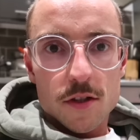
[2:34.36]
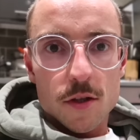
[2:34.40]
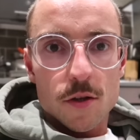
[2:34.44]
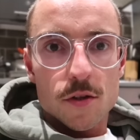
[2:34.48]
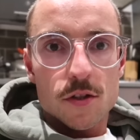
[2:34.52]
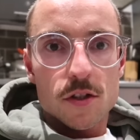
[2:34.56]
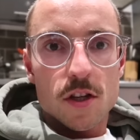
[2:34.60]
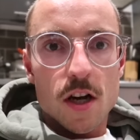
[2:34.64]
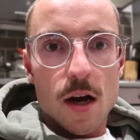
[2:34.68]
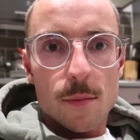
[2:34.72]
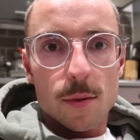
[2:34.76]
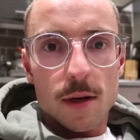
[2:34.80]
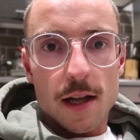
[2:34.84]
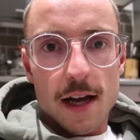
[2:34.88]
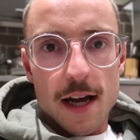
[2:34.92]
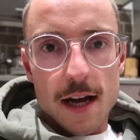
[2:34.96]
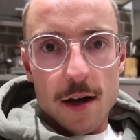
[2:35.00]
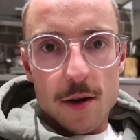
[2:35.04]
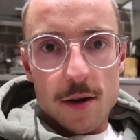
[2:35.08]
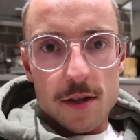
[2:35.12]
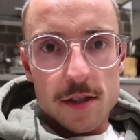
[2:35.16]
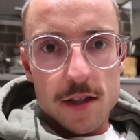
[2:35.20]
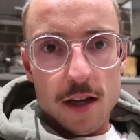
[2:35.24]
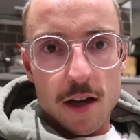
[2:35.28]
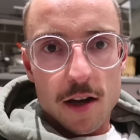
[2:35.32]
So it's a couple of
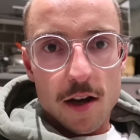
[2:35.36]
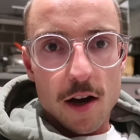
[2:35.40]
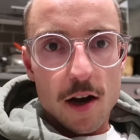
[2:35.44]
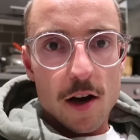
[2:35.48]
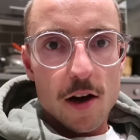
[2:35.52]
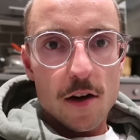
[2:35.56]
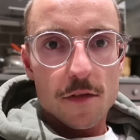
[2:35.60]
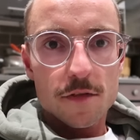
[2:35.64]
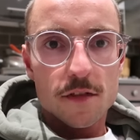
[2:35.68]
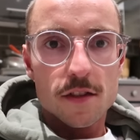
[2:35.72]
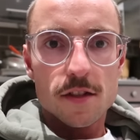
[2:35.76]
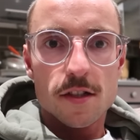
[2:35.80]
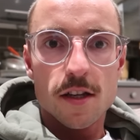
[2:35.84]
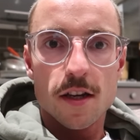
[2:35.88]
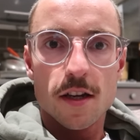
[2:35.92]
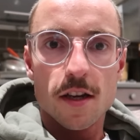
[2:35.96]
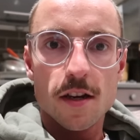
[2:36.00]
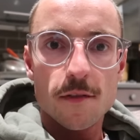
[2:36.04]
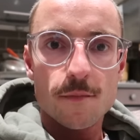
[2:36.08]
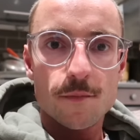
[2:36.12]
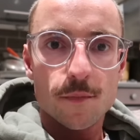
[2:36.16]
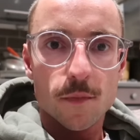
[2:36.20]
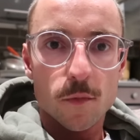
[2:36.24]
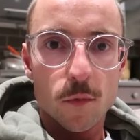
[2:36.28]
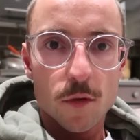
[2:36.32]
hours after
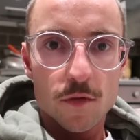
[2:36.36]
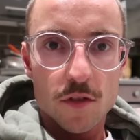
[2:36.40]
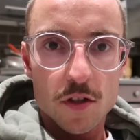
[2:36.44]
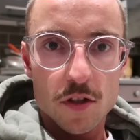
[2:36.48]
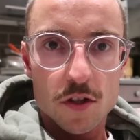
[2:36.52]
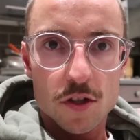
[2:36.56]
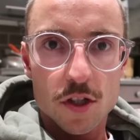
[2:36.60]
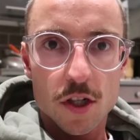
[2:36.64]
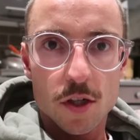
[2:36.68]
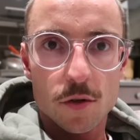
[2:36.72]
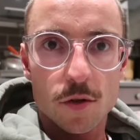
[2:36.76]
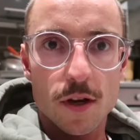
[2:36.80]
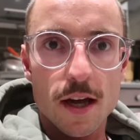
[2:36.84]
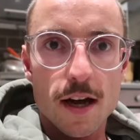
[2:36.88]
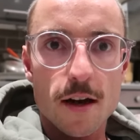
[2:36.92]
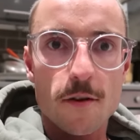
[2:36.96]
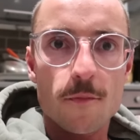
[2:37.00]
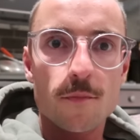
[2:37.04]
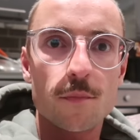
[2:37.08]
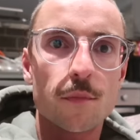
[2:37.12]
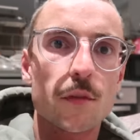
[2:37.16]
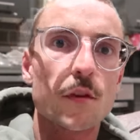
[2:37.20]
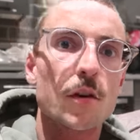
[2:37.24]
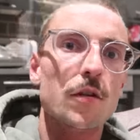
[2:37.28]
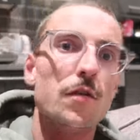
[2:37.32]
dinner. We've just chilled out